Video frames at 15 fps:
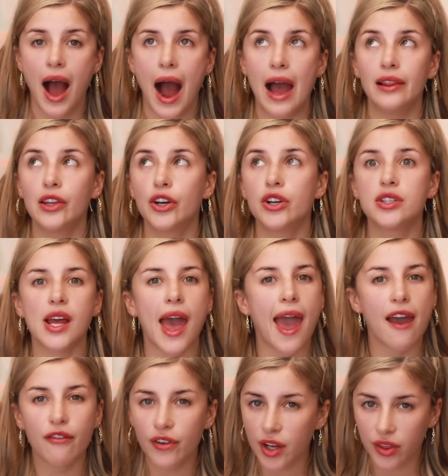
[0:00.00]
I learned
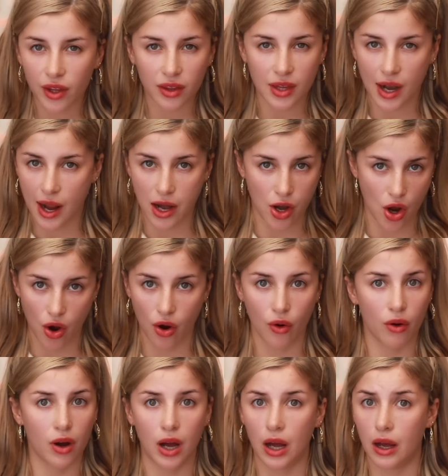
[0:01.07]
everything that I
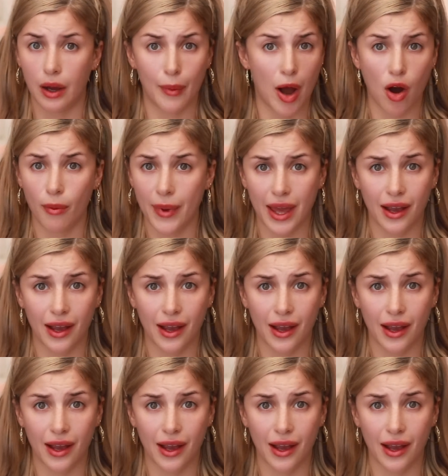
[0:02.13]
know about